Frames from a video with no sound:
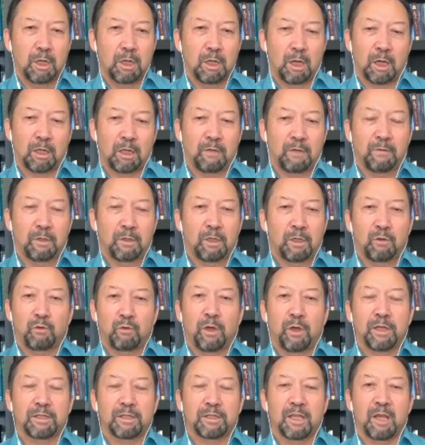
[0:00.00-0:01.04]
even the
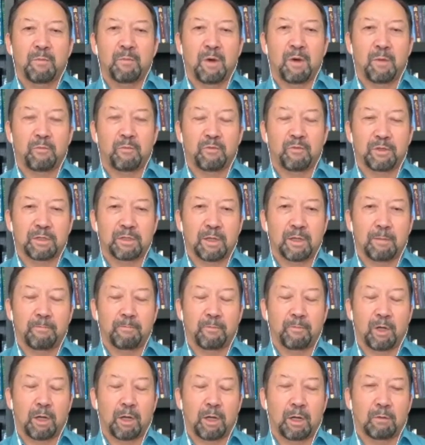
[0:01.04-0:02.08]
US came up with some
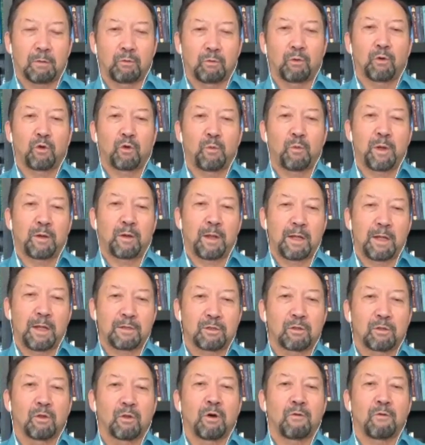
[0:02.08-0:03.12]
Uyghur human rights
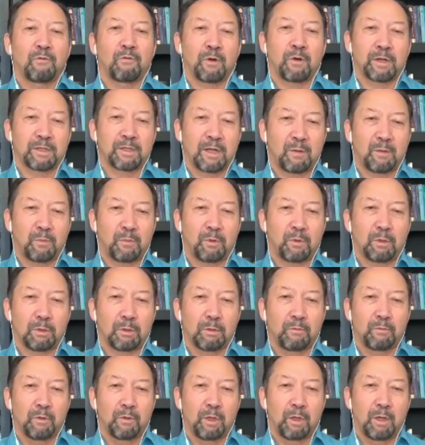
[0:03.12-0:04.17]
law, for example.
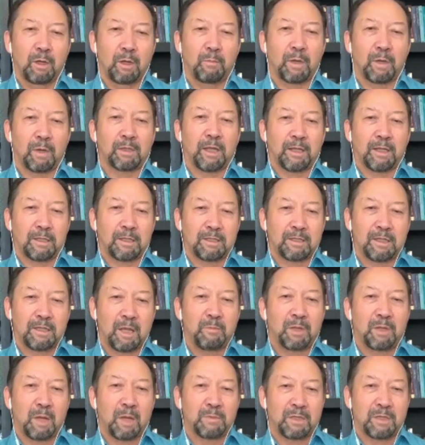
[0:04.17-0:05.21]
But at the same
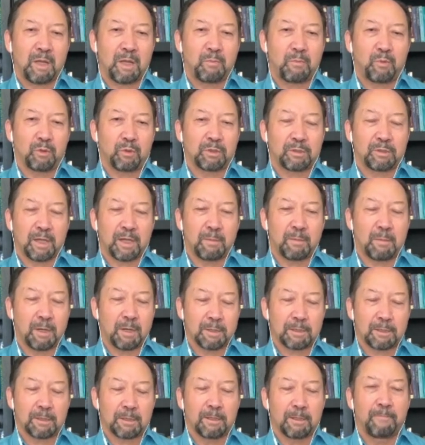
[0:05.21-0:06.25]
time, they put some
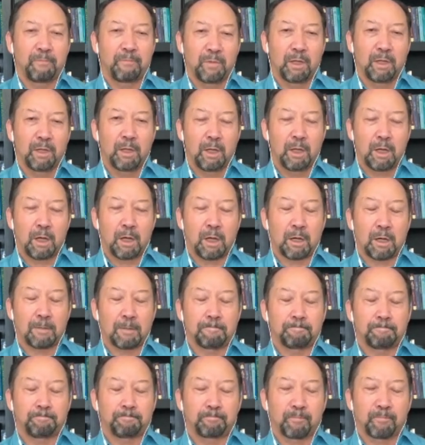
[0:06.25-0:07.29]
other
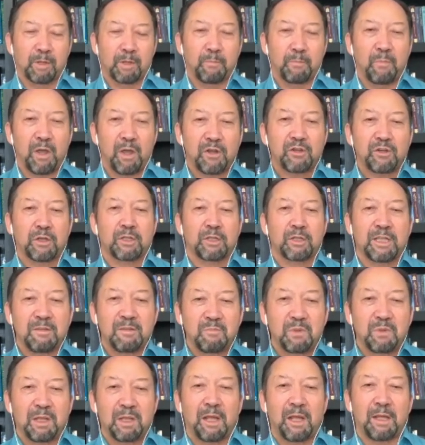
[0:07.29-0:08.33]
measures in
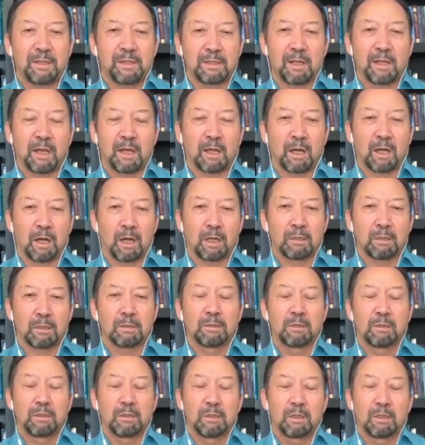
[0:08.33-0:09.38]
place, like
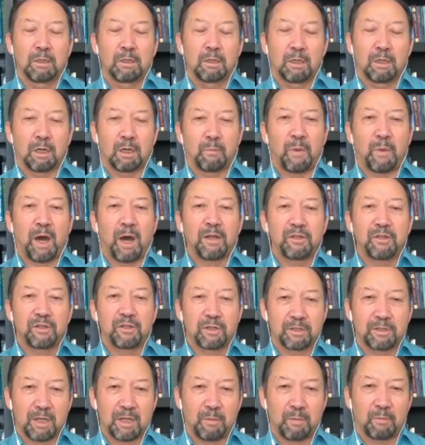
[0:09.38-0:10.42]
punishing
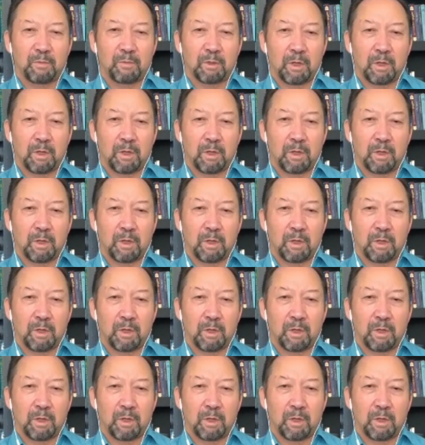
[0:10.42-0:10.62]
some